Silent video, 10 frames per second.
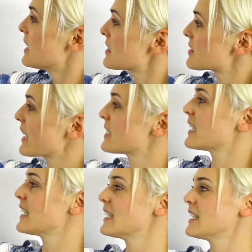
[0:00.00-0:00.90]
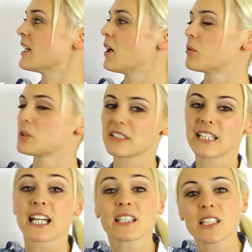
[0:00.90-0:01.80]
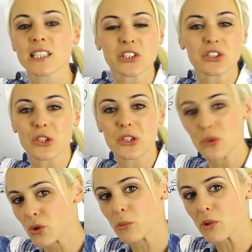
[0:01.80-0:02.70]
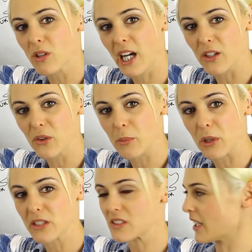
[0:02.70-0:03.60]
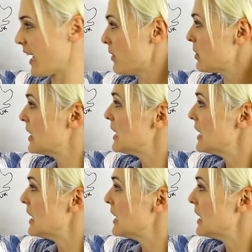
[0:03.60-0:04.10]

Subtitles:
say that he was in Canada and he just got a normal health policy out,